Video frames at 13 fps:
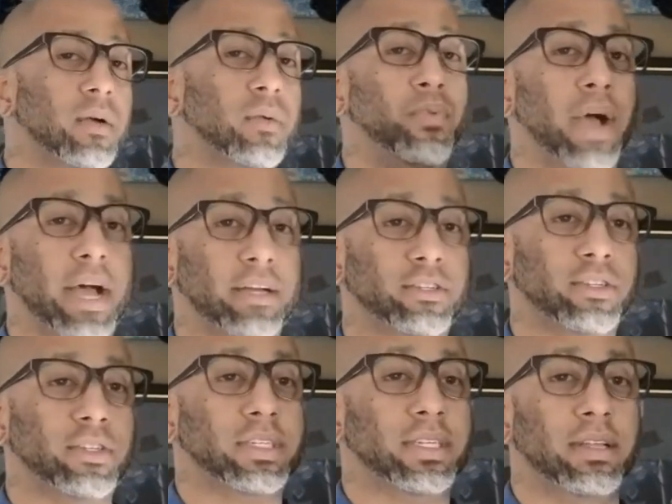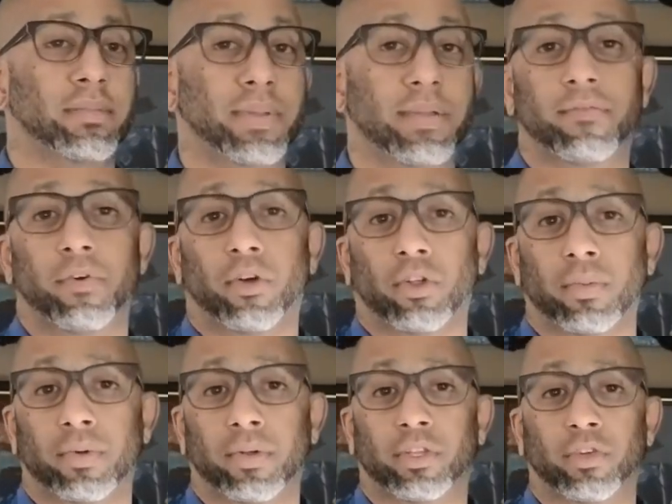Browsers can be
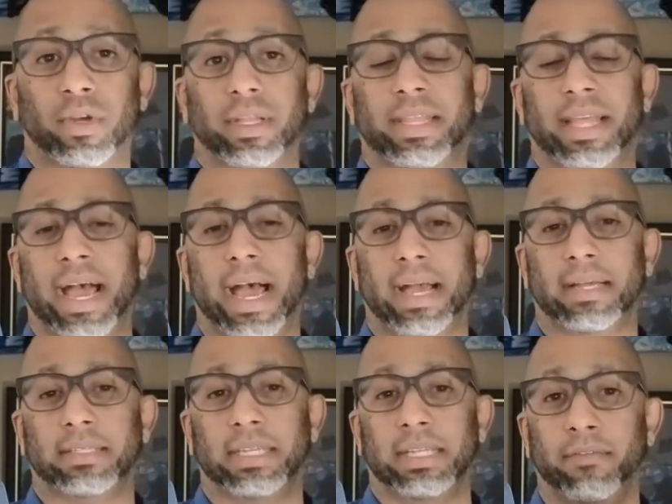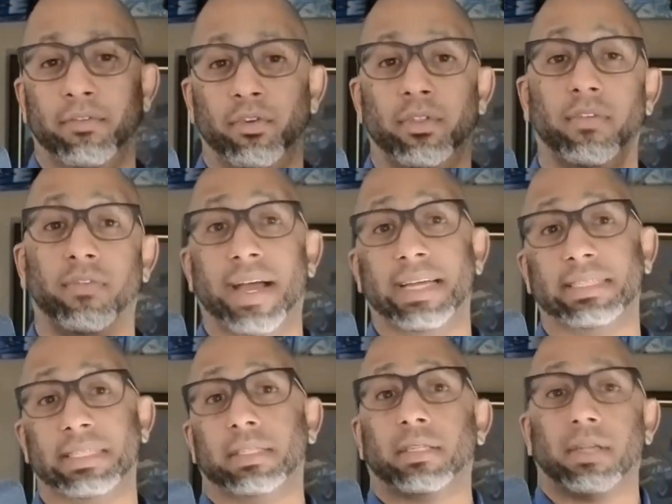vulnerable to attacks, and if your
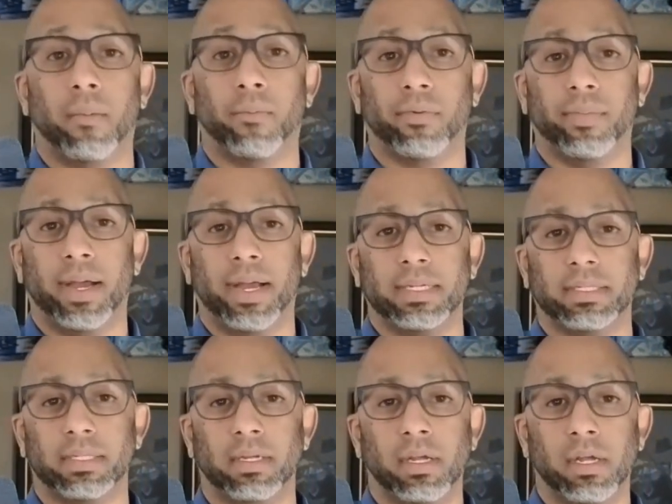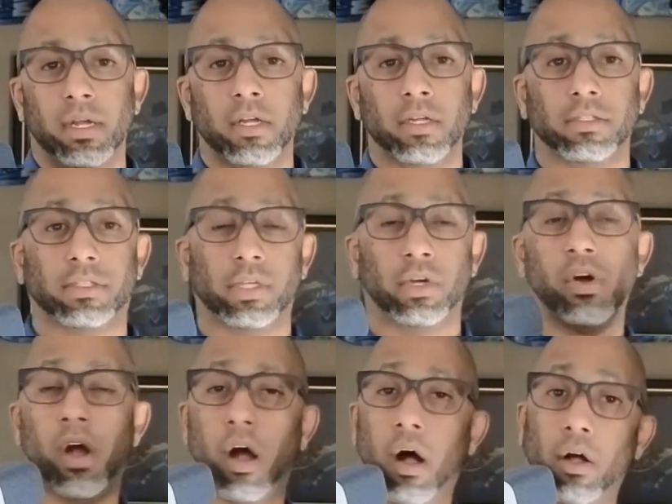device is compromised, so
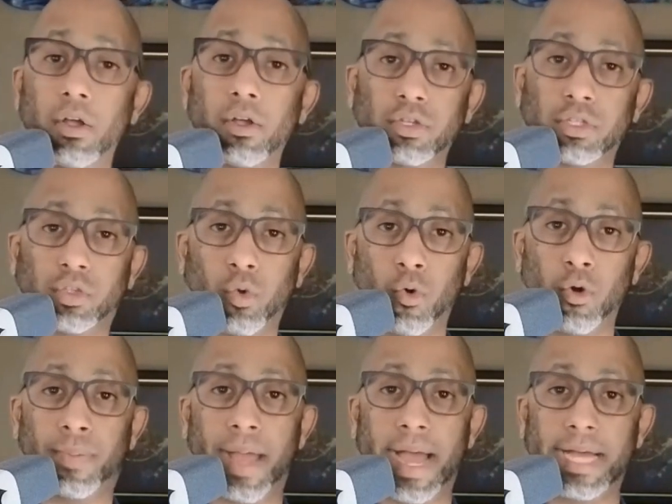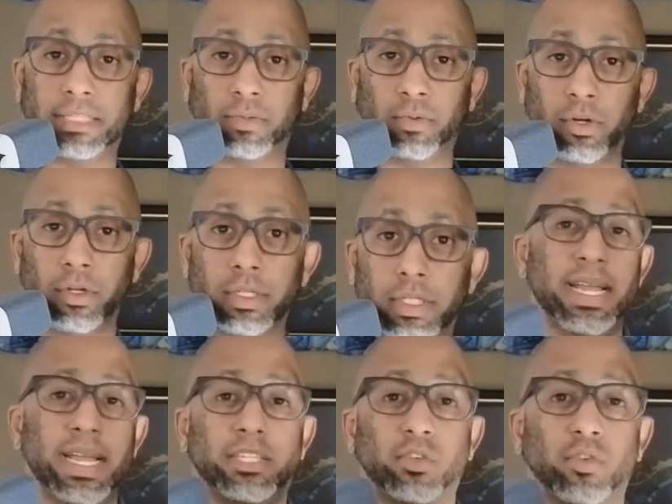are all your stored passwords.
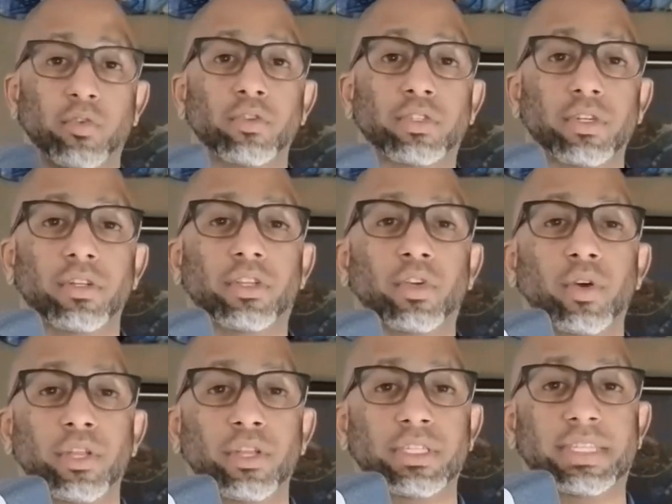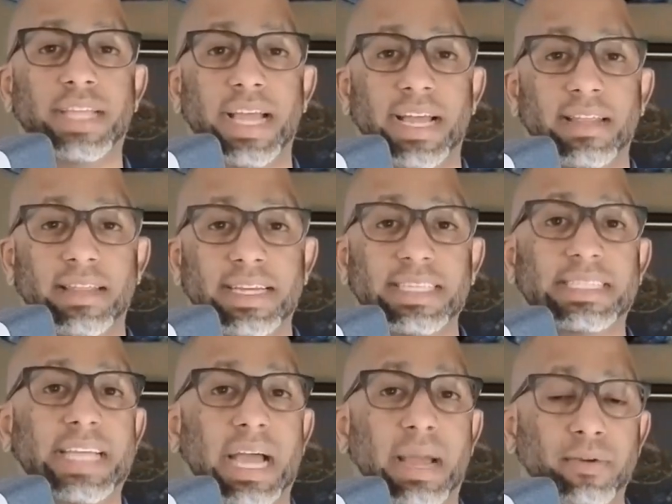It's crucial to understand that
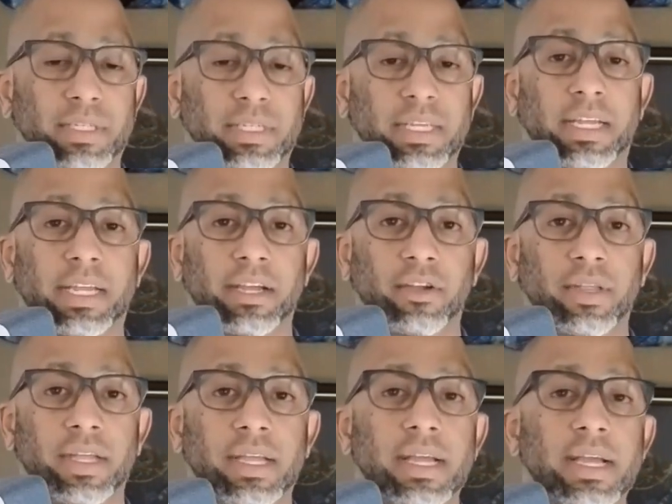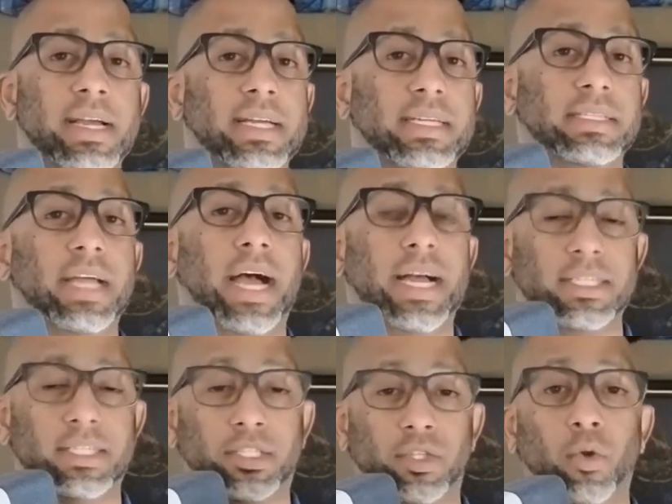cybersecurity is not
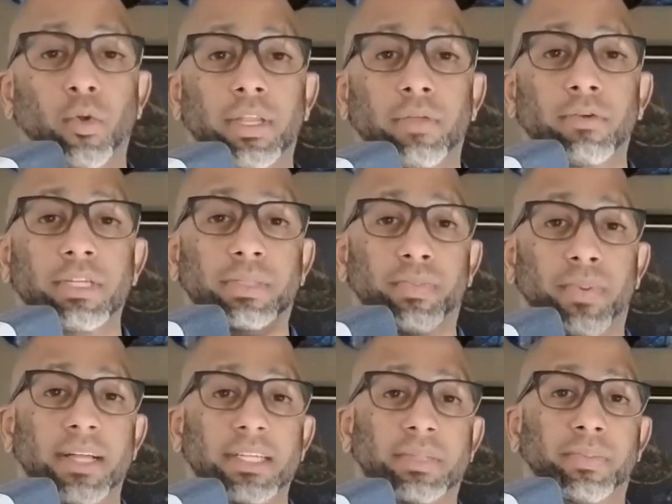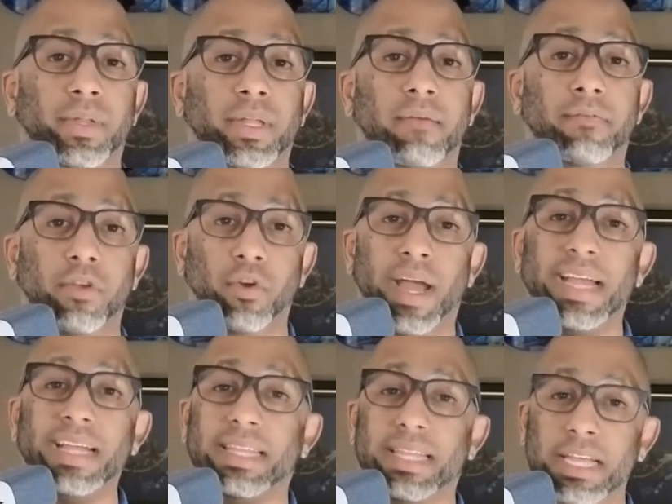solely the responsibility of your
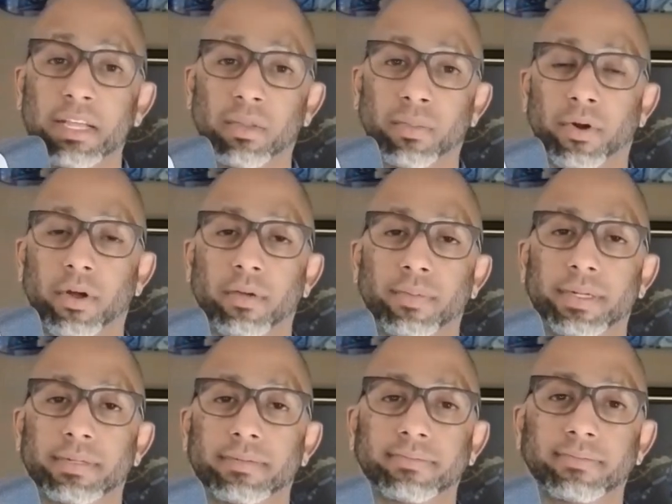IT department.